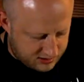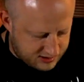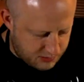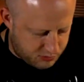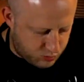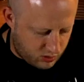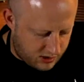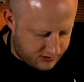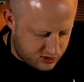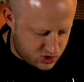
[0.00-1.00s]
sip's
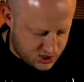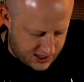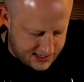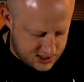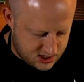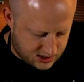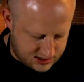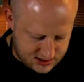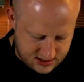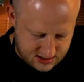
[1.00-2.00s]
worth has changed the
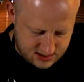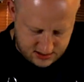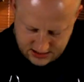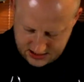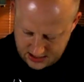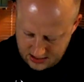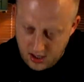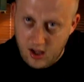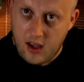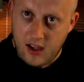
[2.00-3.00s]
consistency
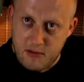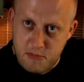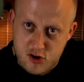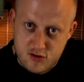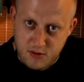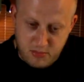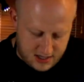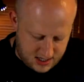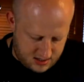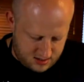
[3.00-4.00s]

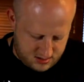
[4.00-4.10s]
immeasurably.